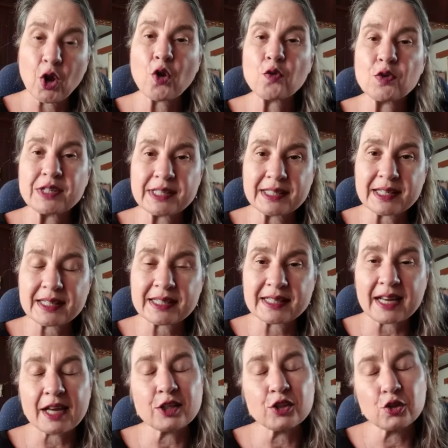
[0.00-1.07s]
Resist,
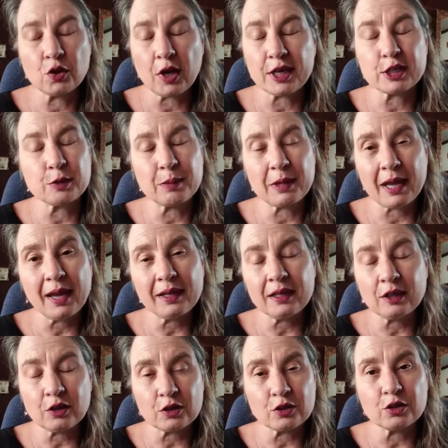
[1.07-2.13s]
and you're going to be
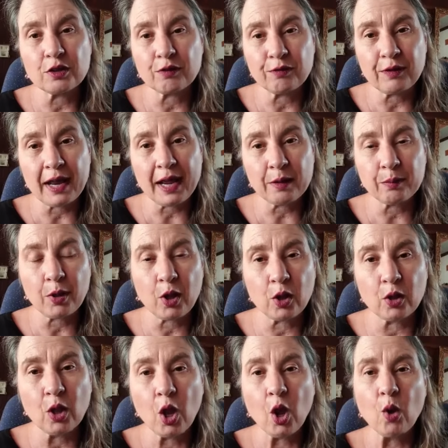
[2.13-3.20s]
hanging onto a
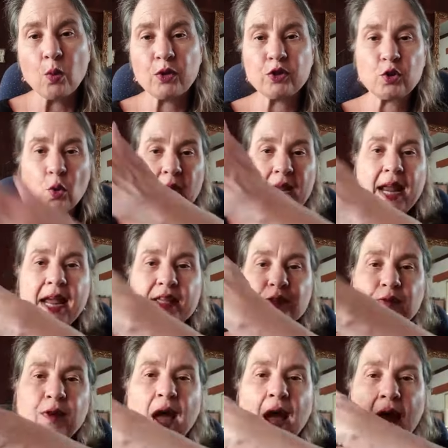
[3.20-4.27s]
flagpole with your legs
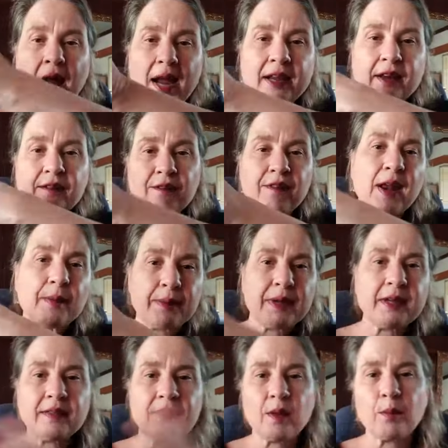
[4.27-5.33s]
flying and
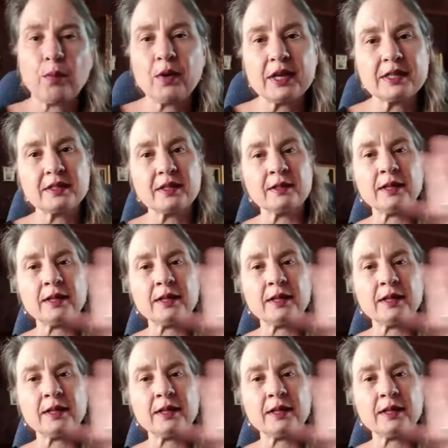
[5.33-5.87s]
flapping in the breeze